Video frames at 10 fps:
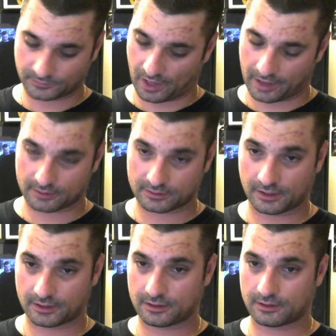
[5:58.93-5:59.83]
I can tell
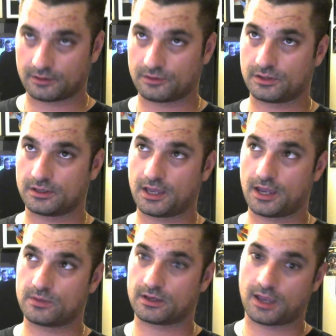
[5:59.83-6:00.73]
you the
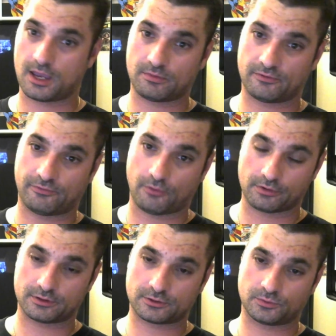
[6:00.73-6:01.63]
game that came before
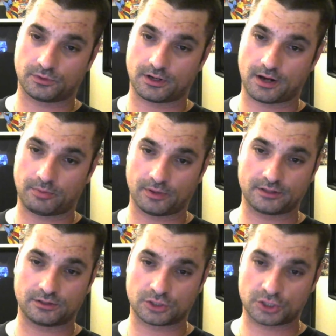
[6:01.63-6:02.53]
this one I
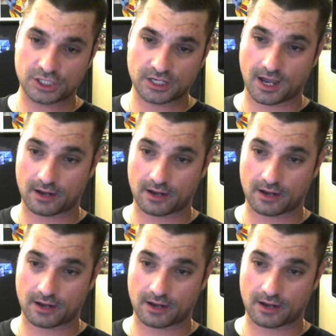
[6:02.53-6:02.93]
played the shit out